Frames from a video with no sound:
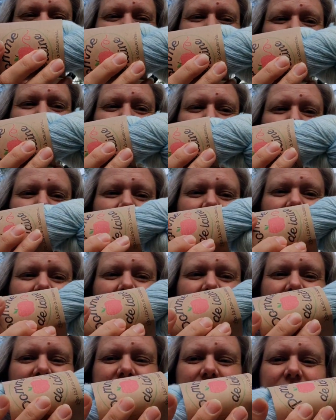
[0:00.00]
it's a really
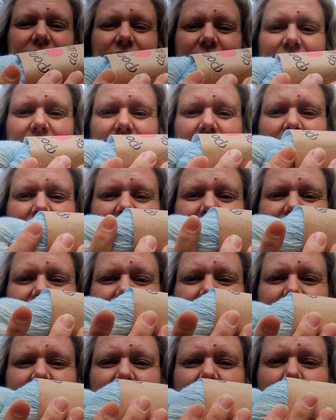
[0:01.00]
nice
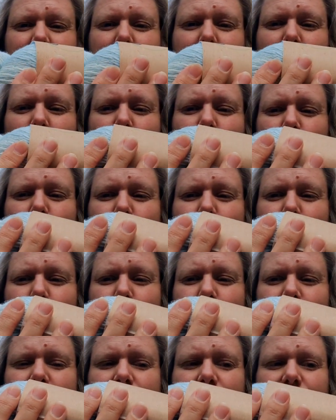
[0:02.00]
light
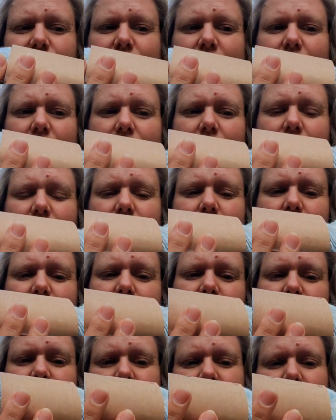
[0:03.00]
blue,
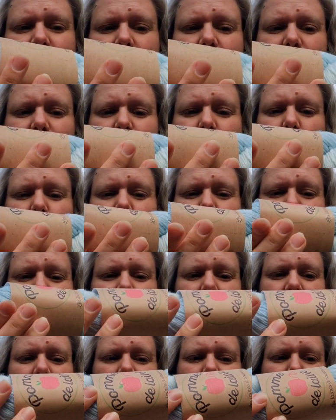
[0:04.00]
sort of
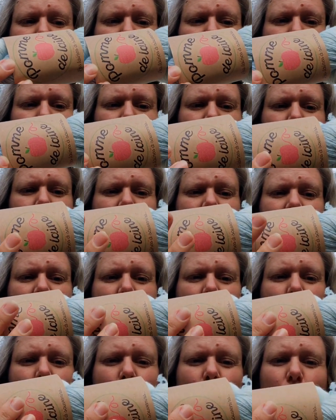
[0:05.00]
tonal light blue
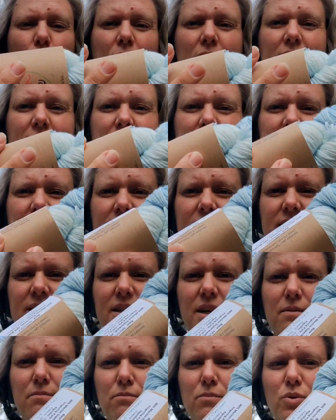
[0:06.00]
with
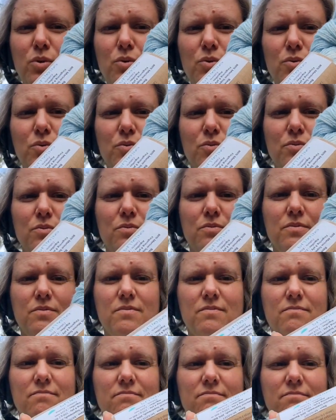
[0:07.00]
some blue,
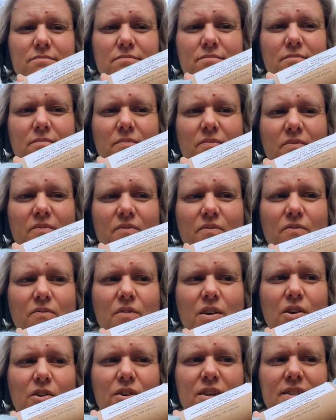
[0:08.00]

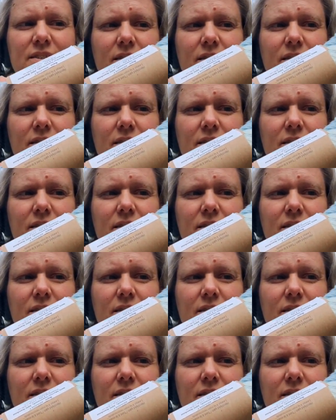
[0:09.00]
very